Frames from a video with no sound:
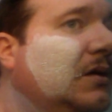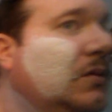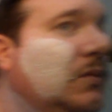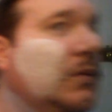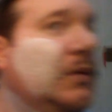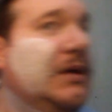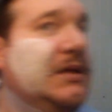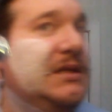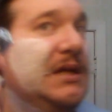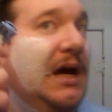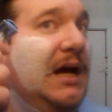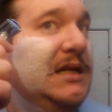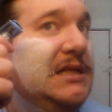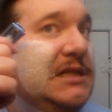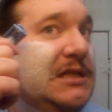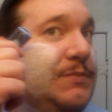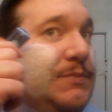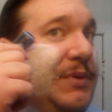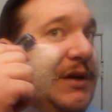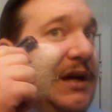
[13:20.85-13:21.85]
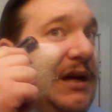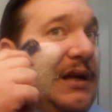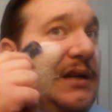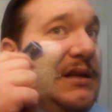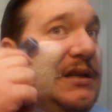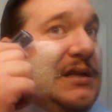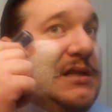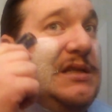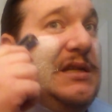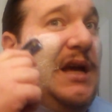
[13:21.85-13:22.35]
Was I
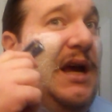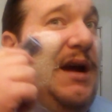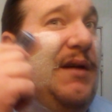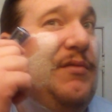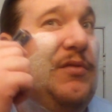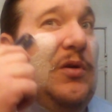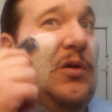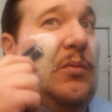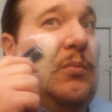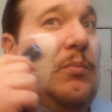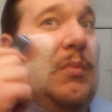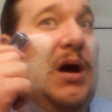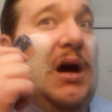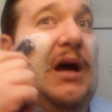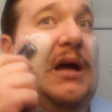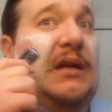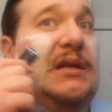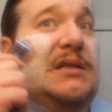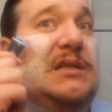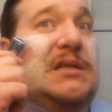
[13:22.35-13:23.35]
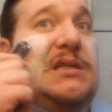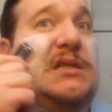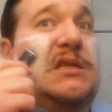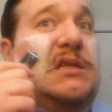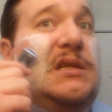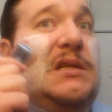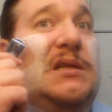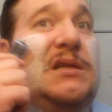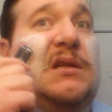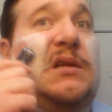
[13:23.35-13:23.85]
spent several
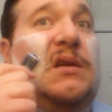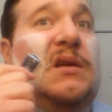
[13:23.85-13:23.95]
months